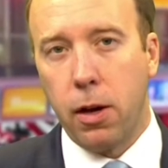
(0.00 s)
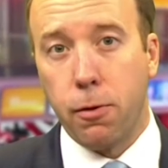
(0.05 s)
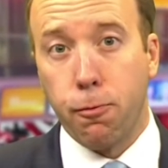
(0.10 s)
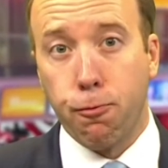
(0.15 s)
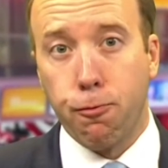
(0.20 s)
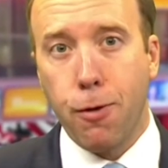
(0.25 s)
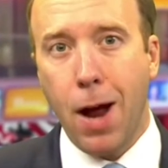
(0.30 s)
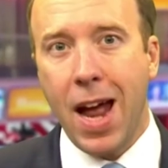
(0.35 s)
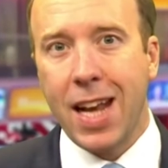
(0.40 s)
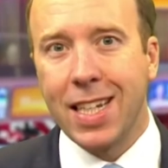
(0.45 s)

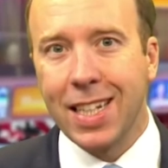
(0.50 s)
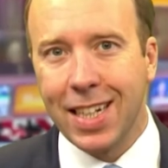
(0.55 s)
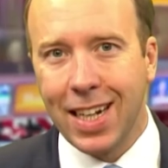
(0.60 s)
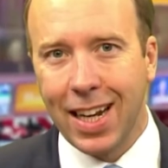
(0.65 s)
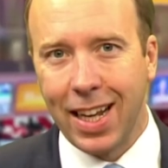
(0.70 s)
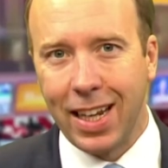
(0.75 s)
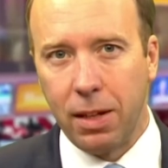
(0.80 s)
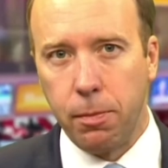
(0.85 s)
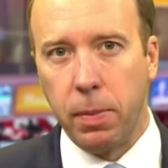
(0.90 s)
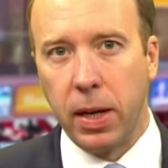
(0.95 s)
a
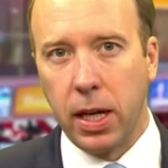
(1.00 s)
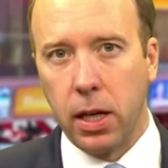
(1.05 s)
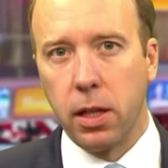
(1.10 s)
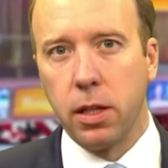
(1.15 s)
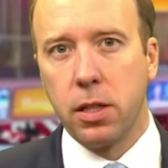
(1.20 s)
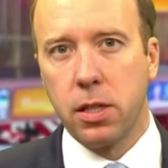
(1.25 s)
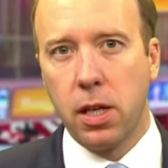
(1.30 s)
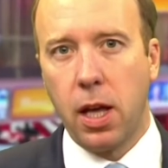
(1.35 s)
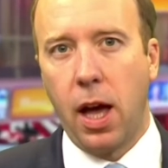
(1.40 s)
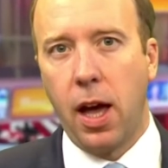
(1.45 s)
radically
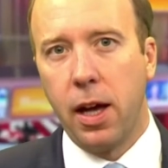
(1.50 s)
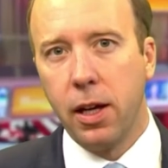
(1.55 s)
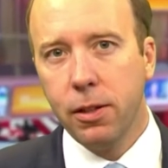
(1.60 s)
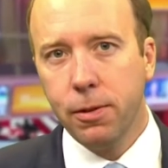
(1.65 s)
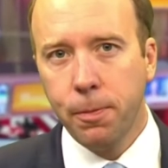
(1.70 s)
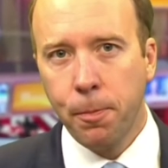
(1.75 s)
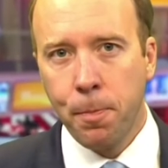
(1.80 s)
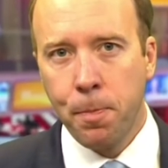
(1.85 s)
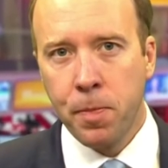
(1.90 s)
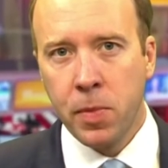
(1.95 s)
bigger
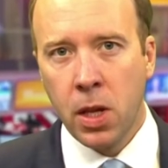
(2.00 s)
scale.